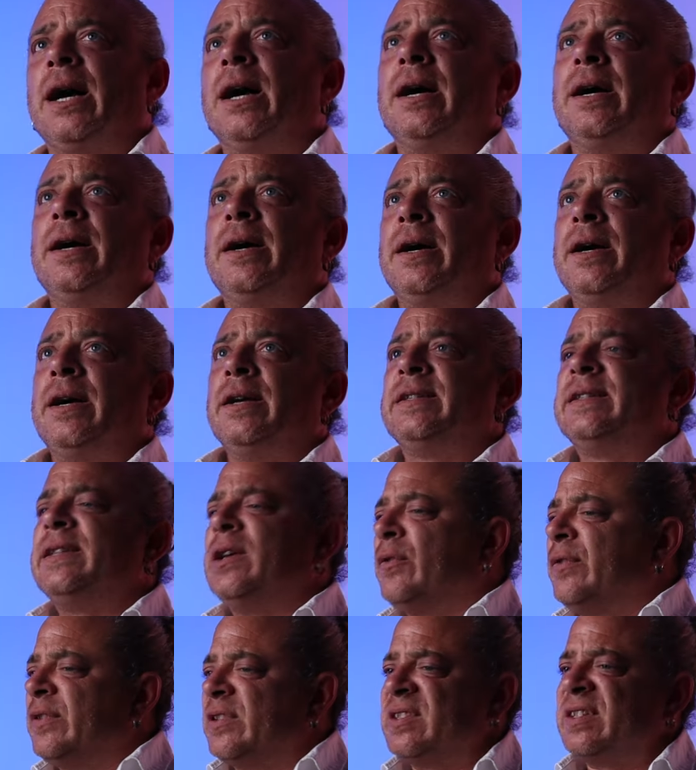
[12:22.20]
uh,
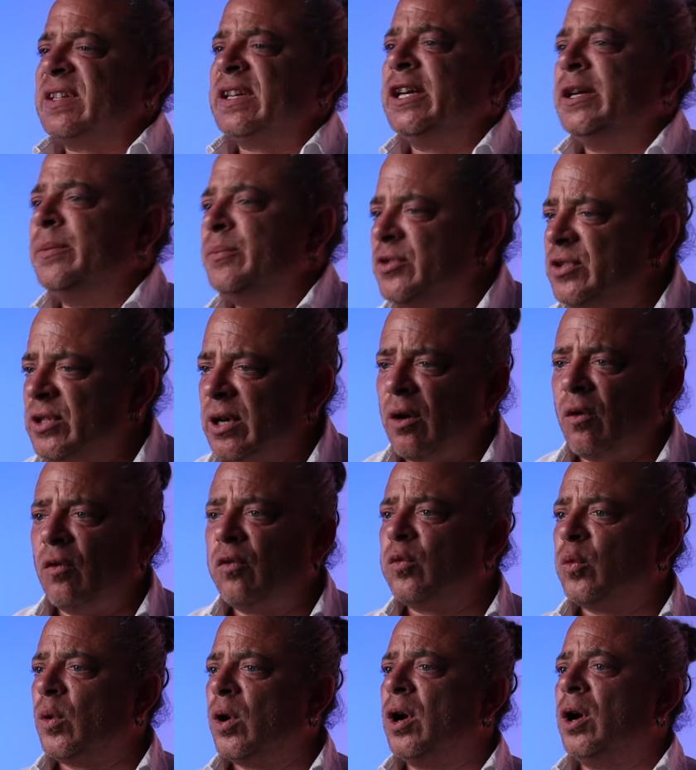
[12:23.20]
self esteem,
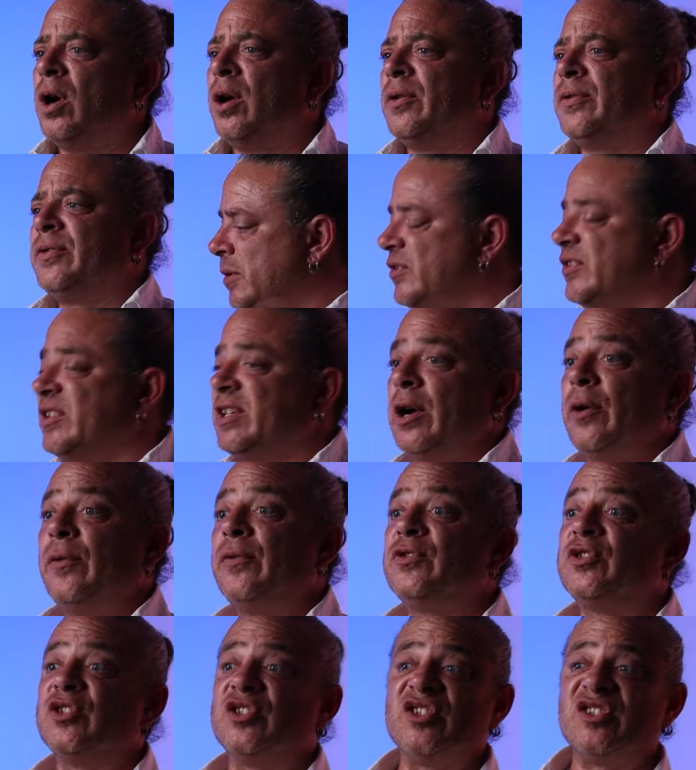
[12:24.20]
self worth,
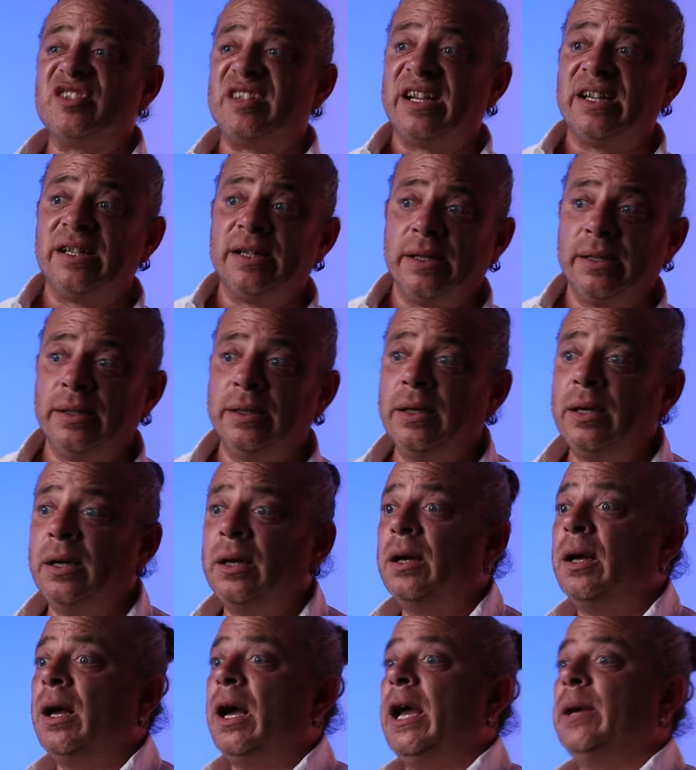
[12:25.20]
self sustaining,
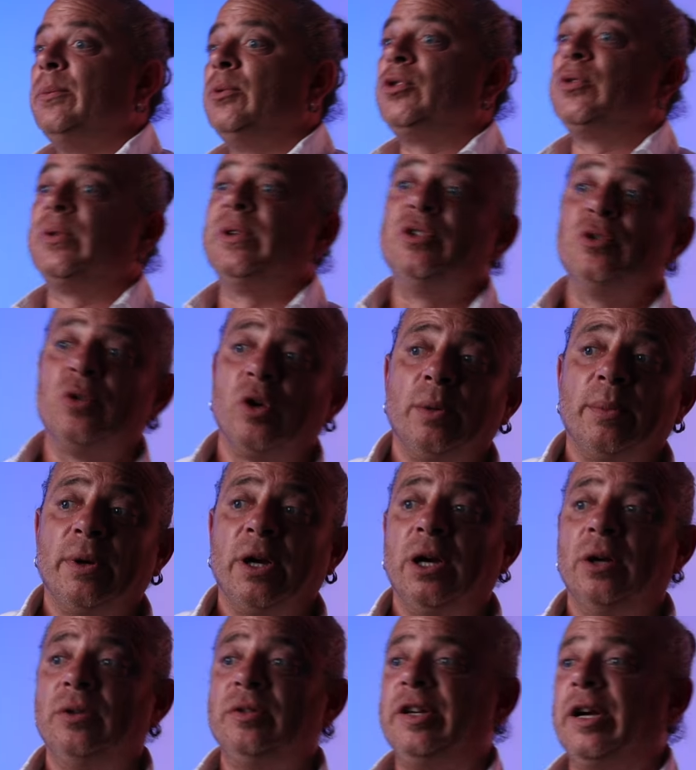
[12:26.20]
able to enjoy
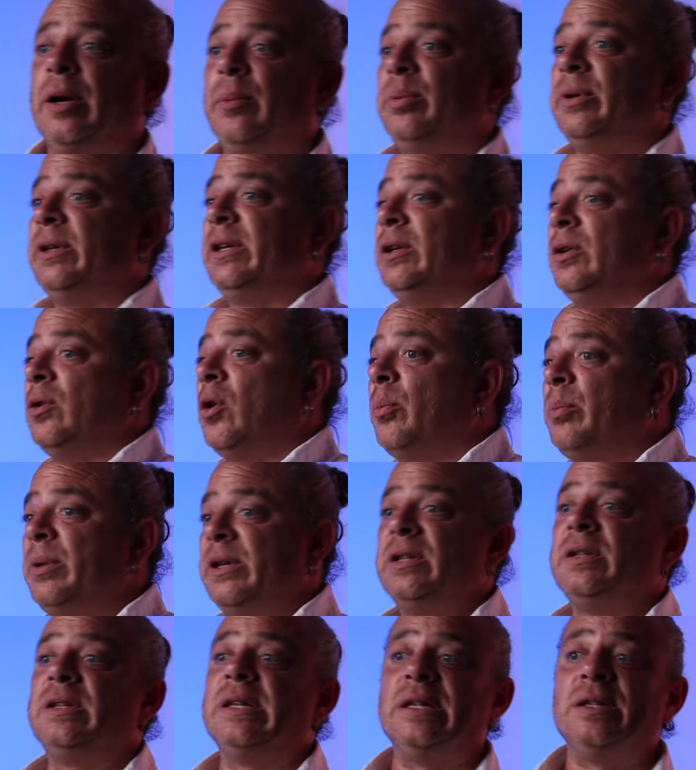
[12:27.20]
my own company, not
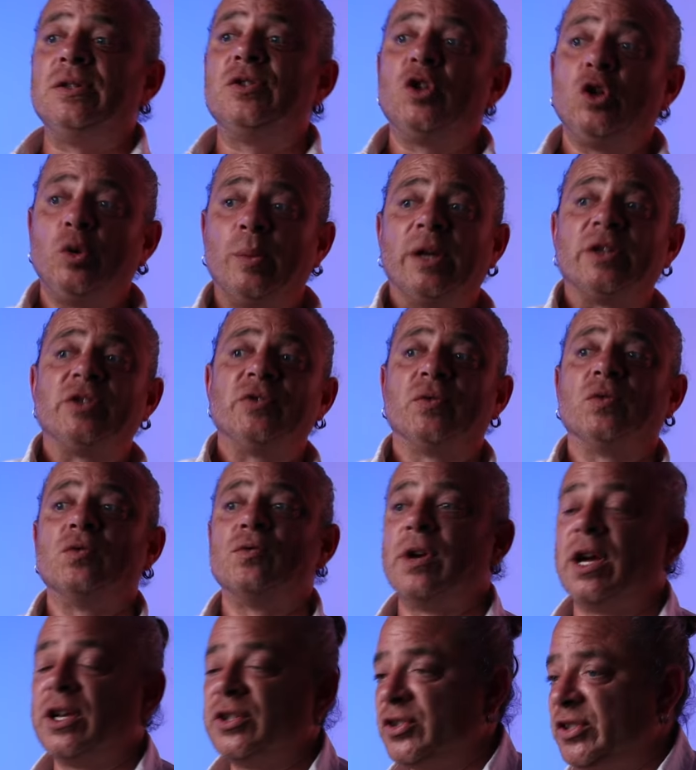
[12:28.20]
be in too much of a
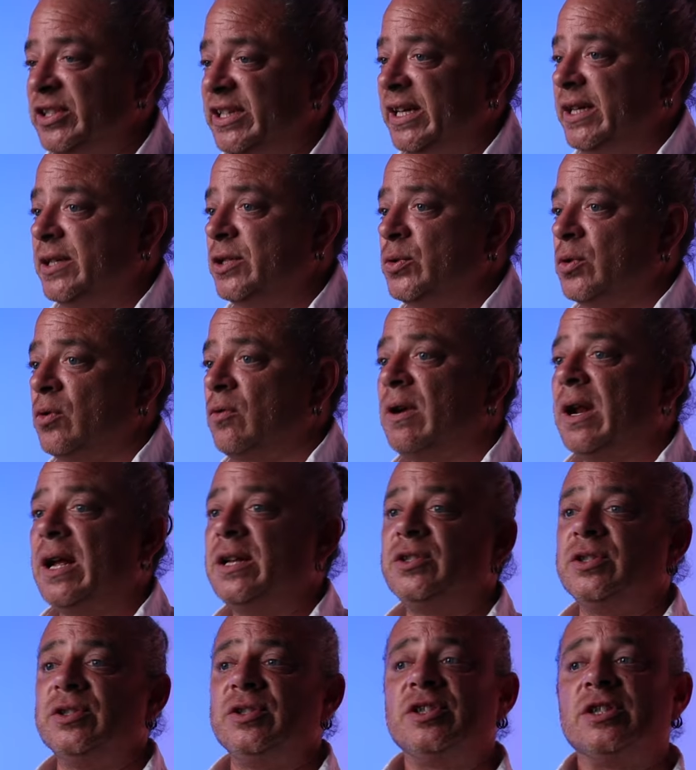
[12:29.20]
rush to get into a
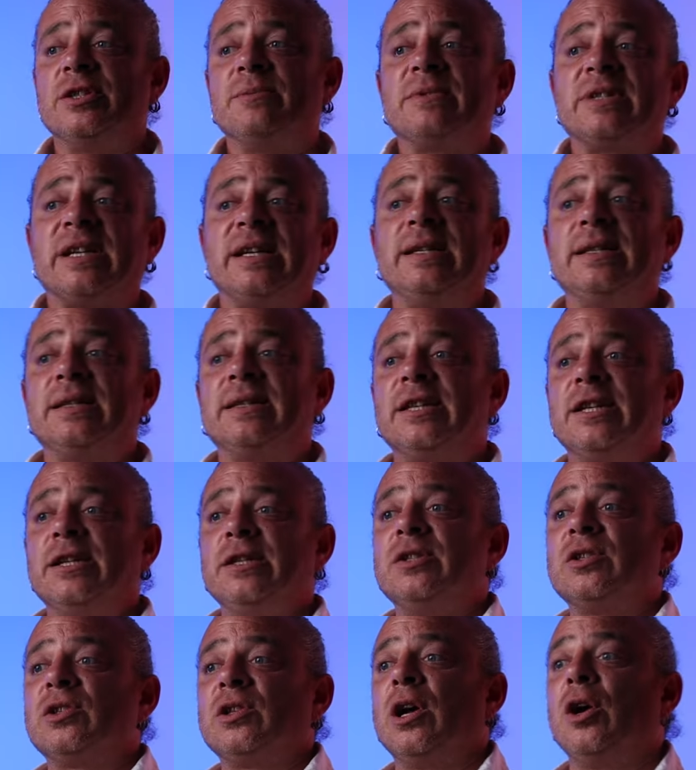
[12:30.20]
relationship, take
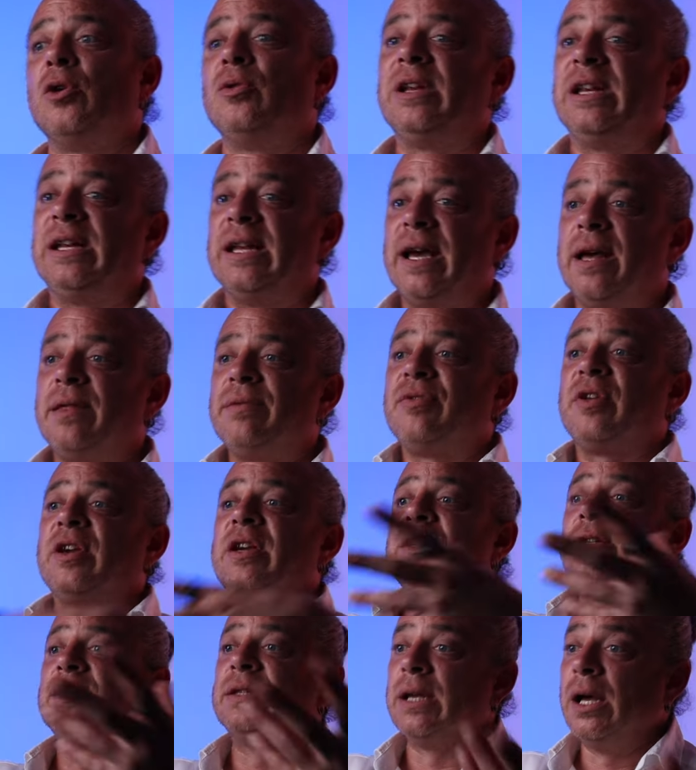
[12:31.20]
things slowly, let
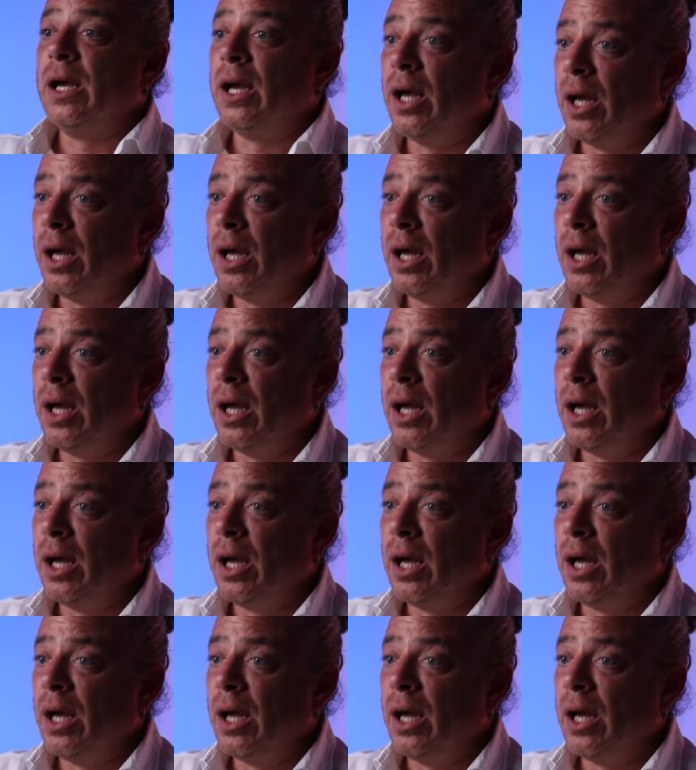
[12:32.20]
things